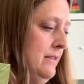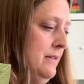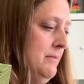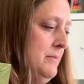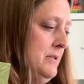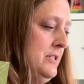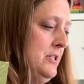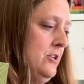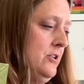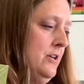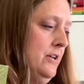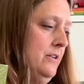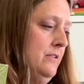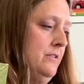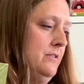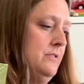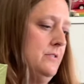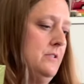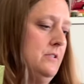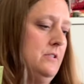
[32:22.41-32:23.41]
the
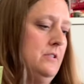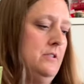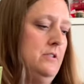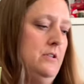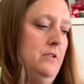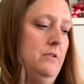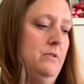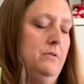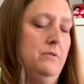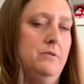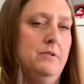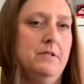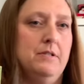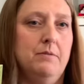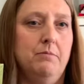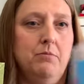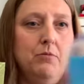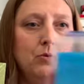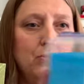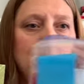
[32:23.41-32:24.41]
materials to do
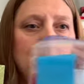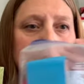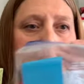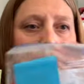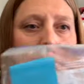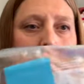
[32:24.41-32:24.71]
some more.